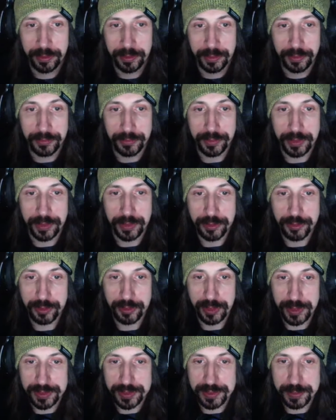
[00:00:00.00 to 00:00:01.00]
The
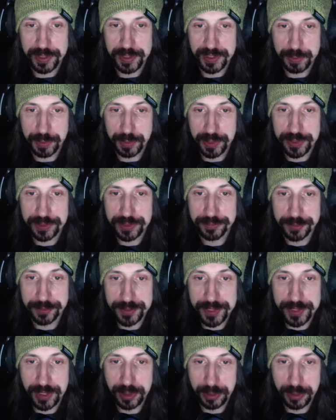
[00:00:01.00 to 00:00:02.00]
initial estimates placed the
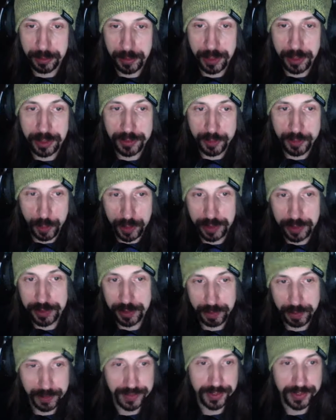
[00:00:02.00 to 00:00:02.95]
fatality rate at 22%.